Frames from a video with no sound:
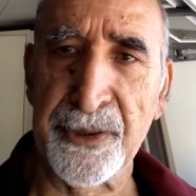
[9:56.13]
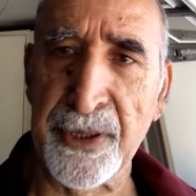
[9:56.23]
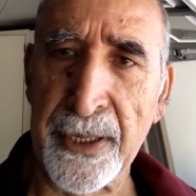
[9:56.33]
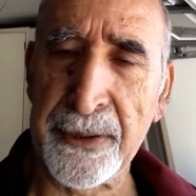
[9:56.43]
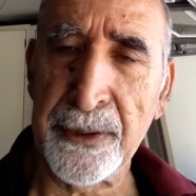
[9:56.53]

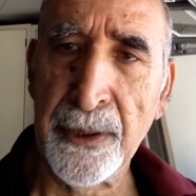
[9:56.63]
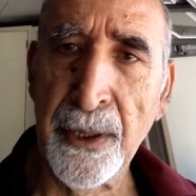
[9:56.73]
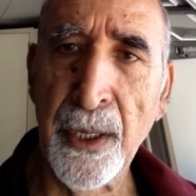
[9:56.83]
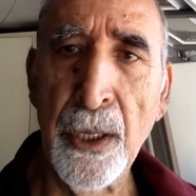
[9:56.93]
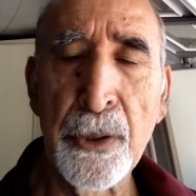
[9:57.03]
sticks,
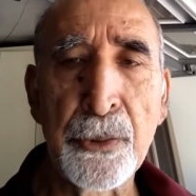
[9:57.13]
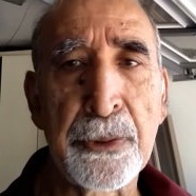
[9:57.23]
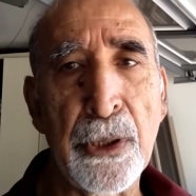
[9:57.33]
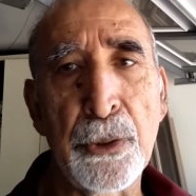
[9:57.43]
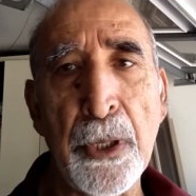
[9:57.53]
you
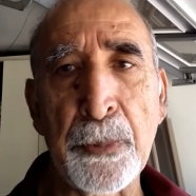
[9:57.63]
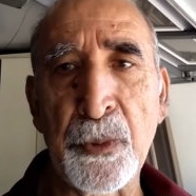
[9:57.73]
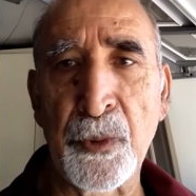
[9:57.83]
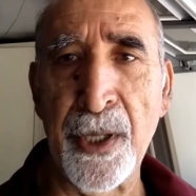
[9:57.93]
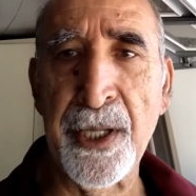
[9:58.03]
can go up
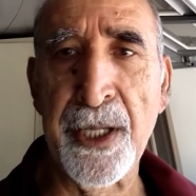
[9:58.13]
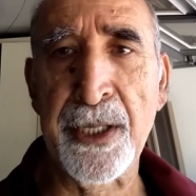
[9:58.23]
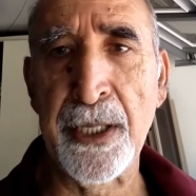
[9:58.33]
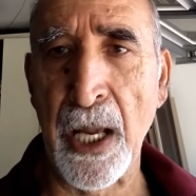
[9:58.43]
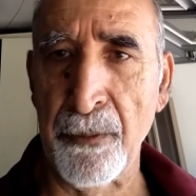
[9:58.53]
to
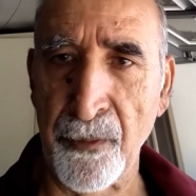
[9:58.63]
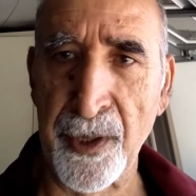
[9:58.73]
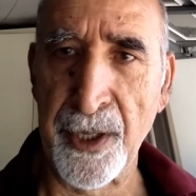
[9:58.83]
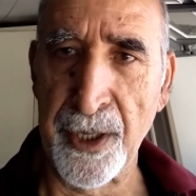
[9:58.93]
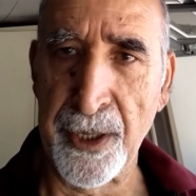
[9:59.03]
180 and
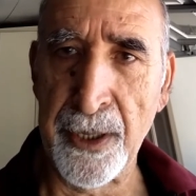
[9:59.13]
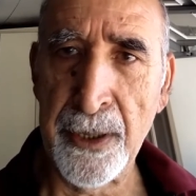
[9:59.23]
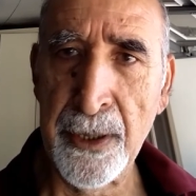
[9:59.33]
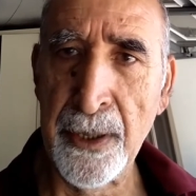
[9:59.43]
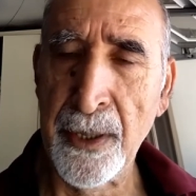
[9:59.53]
180
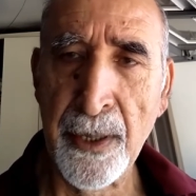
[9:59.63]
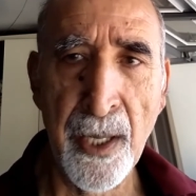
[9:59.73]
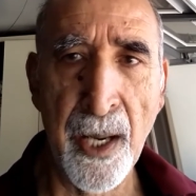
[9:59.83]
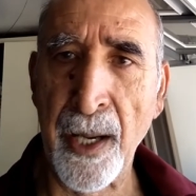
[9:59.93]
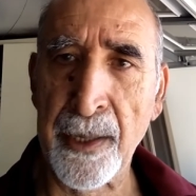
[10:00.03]

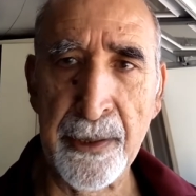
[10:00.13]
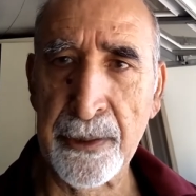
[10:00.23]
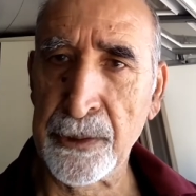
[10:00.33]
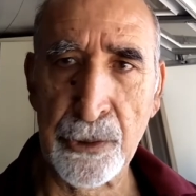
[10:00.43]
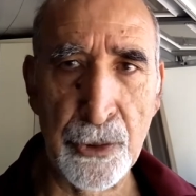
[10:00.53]
and
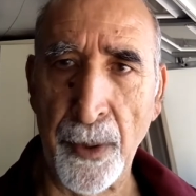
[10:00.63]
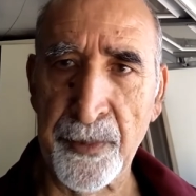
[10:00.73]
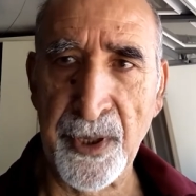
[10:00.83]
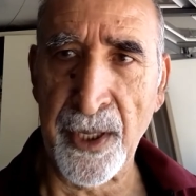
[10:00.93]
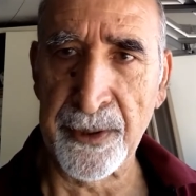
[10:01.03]

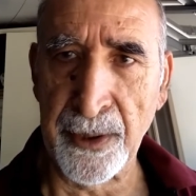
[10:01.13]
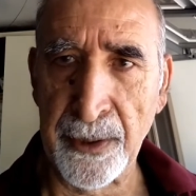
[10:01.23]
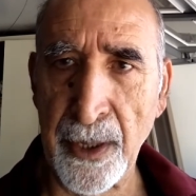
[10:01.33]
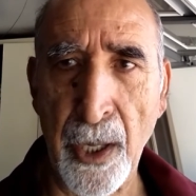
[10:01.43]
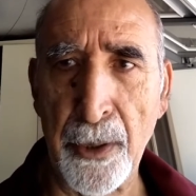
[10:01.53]
stop
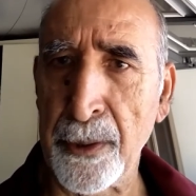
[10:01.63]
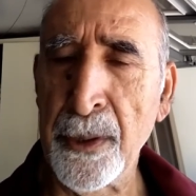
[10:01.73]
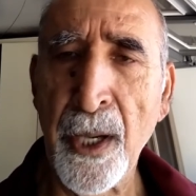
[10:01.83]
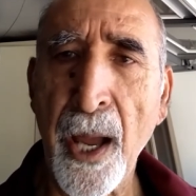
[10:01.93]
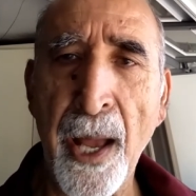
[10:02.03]
charging. Or
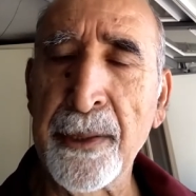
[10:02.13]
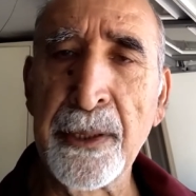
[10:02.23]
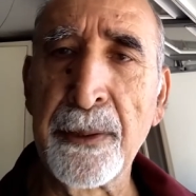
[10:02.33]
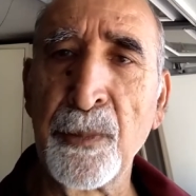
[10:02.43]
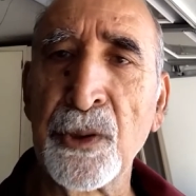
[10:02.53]
actually,